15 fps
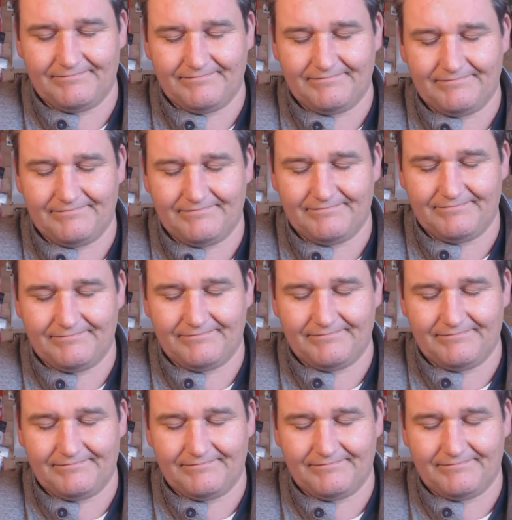got in touch about
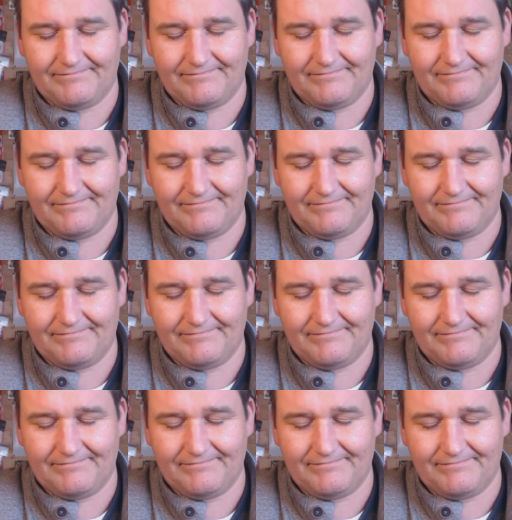2.5 weeks
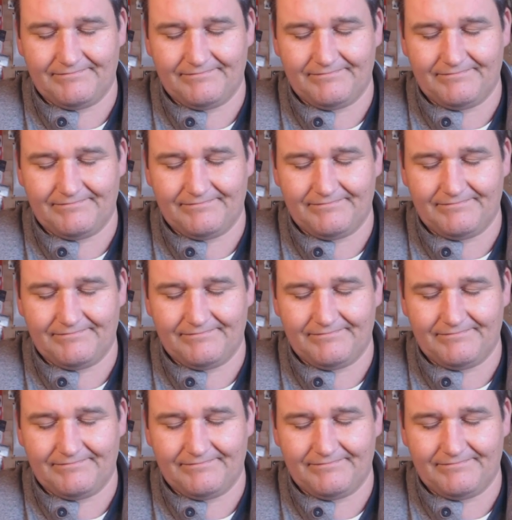ago,